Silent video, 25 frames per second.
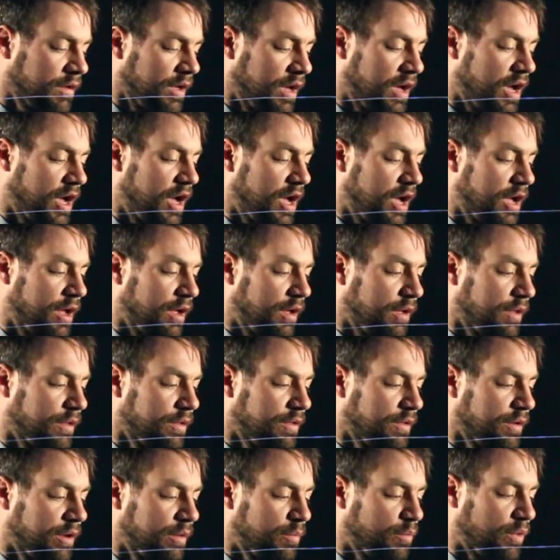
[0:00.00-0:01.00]
I
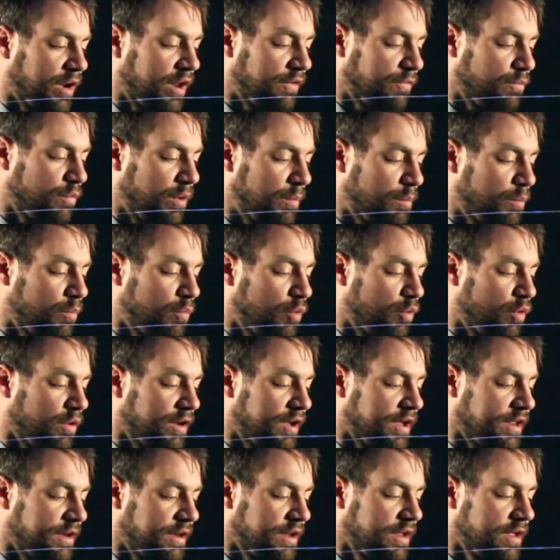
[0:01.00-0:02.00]
have one
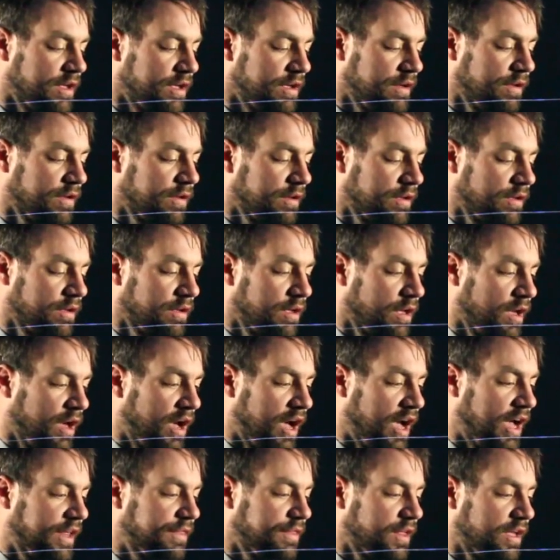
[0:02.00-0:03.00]
more in here.
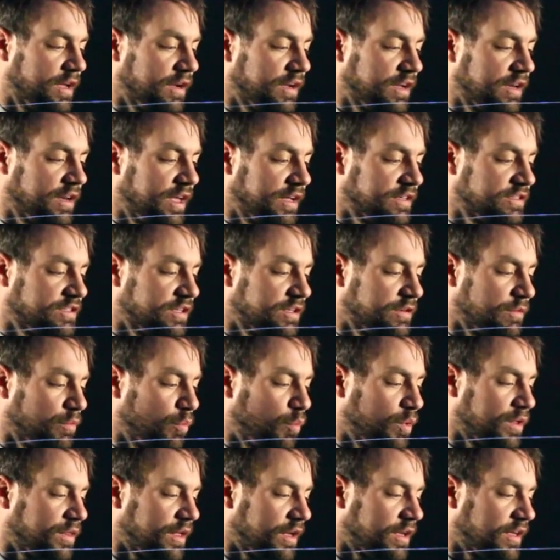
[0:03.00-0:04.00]
And they're connected
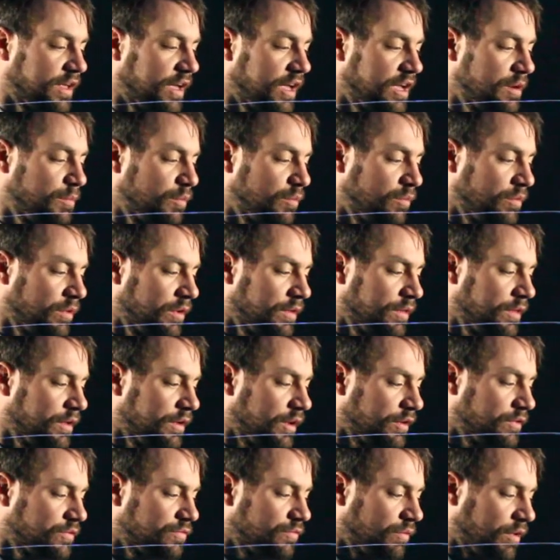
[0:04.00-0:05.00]
with a cable
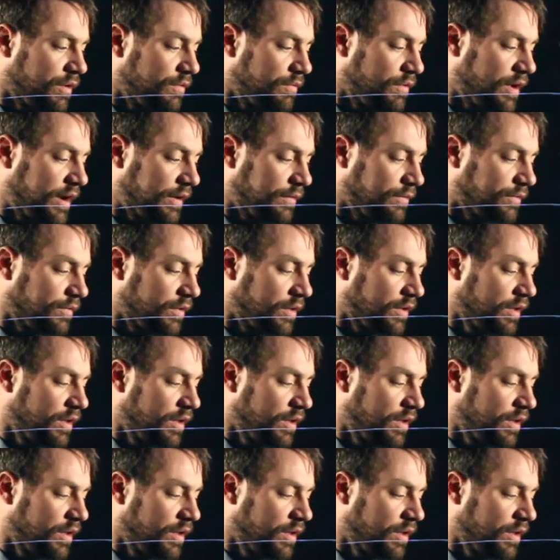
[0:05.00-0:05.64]
that goes right round.